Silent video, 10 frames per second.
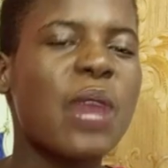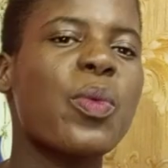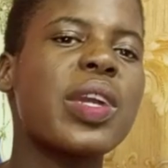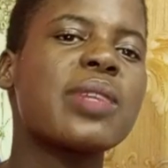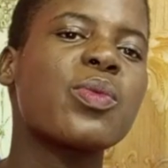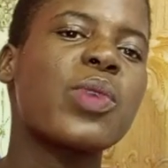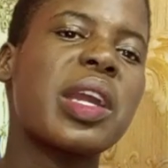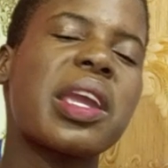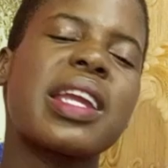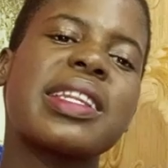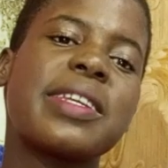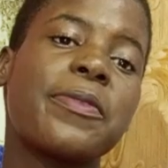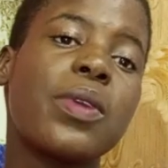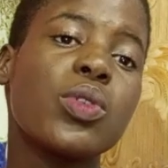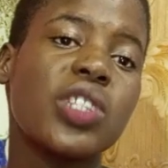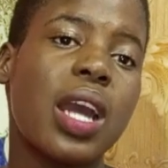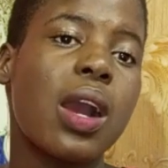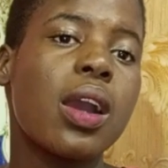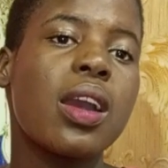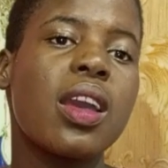And when in the future,
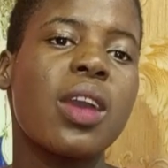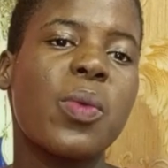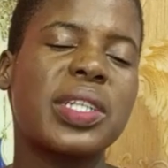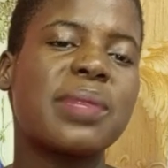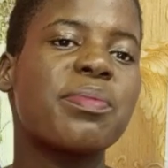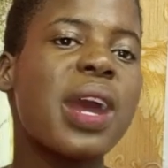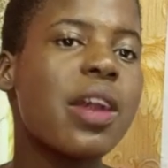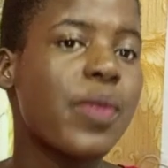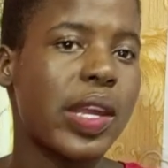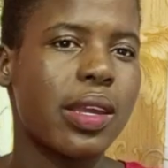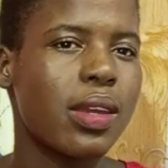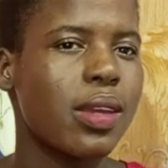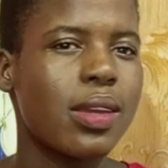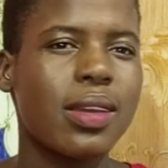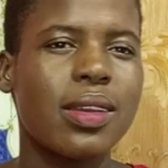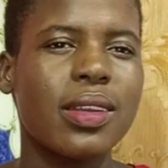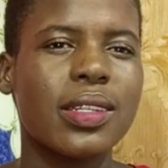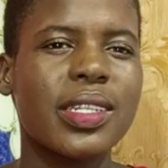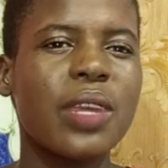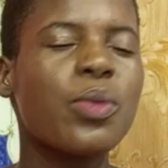when they marry,
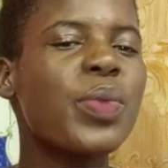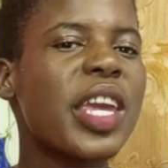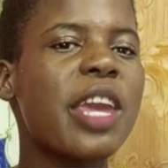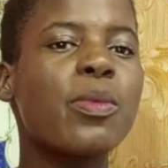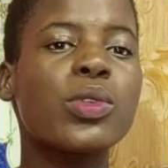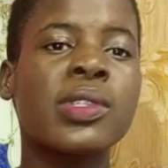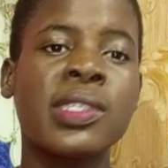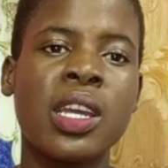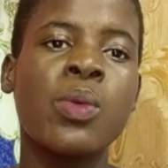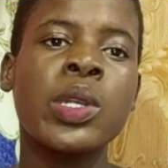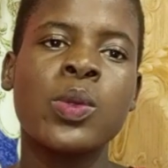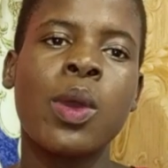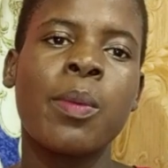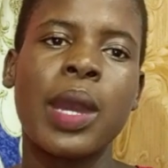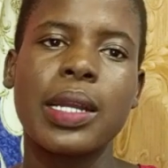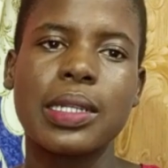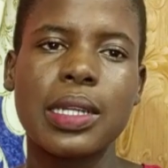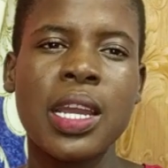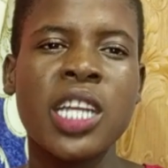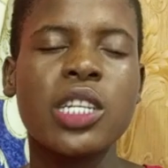they won't be able to stay with one man.
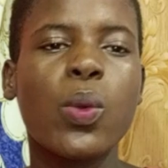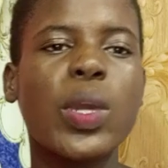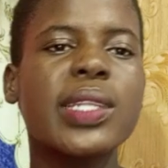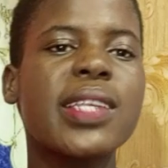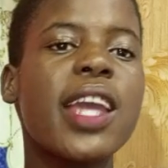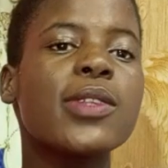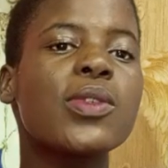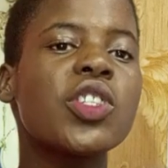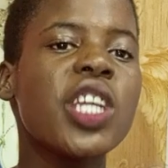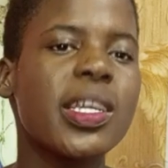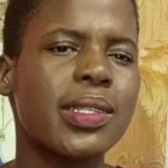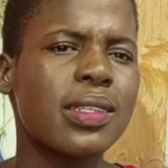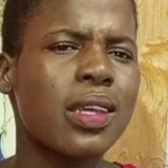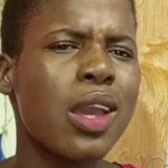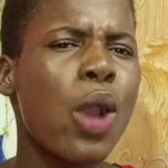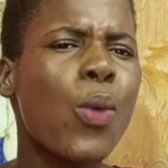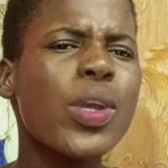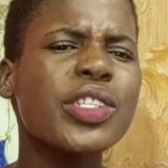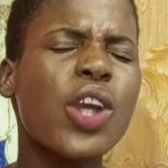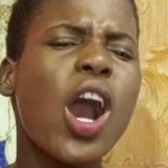They'll intend to cheat,
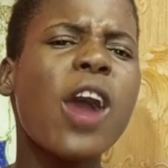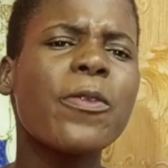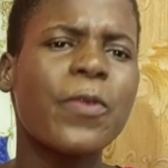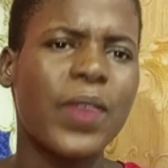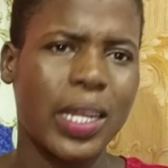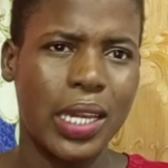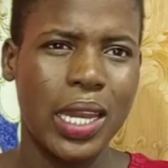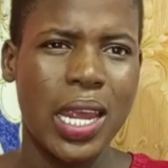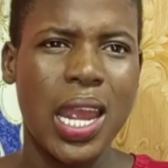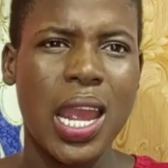which often